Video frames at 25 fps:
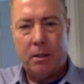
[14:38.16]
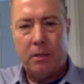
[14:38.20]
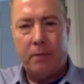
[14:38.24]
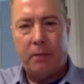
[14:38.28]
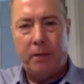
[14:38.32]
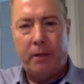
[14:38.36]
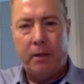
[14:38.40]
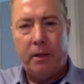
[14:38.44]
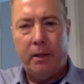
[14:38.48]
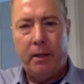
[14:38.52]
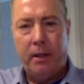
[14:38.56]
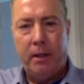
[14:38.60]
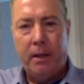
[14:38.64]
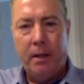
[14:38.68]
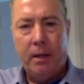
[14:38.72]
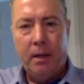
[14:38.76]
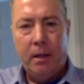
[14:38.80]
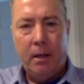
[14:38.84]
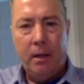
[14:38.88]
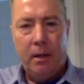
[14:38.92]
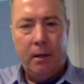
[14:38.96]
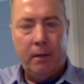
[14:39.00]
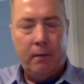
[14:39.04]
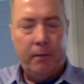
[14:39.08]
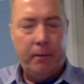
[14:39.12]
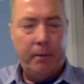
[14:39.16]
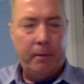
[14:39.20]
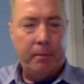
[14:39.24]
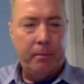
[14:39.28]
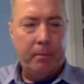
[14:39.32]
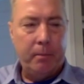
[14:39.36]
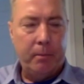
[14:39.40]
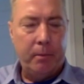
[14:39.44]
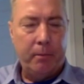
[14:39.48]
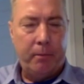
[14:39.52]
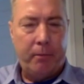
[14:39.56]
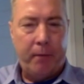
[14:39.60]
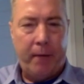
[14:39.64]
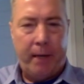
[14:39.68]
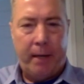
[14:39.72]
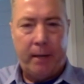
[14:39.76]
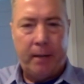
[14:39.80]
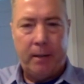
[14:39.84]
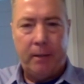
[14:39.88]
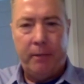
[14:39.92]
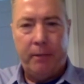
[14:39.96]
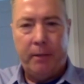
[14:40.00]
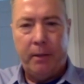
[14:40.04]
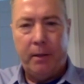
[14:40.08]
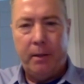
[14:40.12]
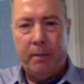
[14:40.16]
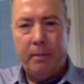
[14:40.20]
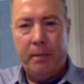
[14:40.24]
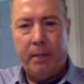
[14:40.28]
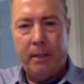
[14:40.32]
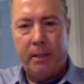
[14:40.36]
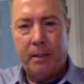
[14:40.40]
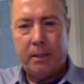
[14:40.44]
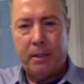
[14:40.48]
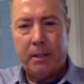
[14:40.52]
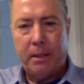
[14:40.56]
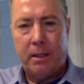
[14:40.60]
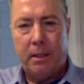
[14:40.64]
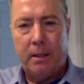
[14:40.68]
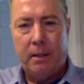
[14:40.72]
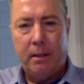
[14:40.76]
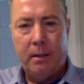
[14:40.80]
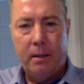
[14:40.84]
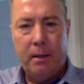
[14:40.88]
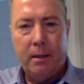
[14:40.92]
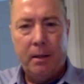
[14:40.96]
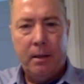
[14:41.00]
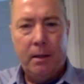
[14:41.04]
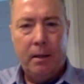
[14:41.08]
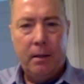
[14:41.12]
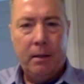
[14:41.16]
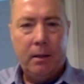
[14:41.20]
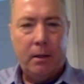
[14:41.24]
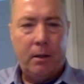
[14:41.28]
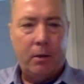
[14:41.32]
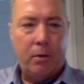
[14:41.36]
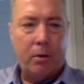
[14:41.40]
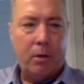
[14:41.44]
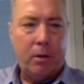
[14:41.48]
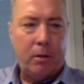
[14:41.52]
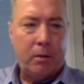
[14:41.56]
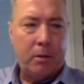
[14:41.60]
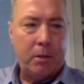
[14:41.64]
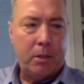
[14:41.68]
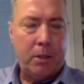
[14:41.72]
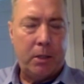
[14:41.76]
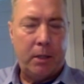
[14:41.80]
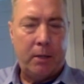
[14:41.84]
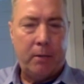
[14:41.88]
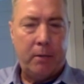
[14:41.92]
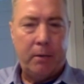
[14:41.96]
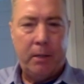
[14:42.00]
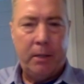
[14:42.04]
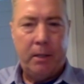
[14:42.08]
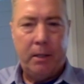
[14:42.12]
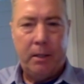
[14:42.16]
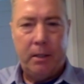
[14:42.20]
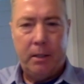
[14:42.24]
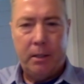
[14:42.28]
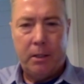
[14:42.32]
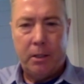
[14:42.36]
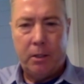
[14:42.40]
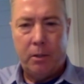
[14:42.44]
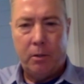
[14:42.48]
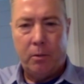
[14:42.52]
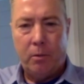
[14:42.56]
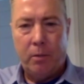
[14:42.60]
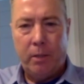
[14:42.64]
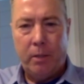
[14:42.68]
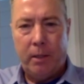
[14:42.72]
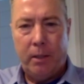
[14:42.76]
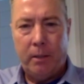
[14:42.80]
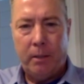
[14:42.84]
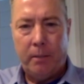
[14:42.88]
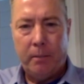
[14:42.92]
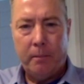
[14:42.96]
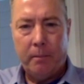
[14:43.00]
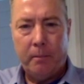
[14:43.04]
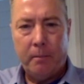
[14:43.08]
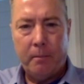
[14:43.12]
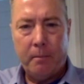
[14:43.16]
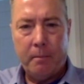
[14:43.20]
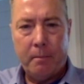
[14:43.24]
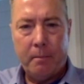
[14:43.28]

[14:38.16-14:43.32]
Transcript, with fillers: on the severity of the refractive error. It may extend the corticosteroid additional week?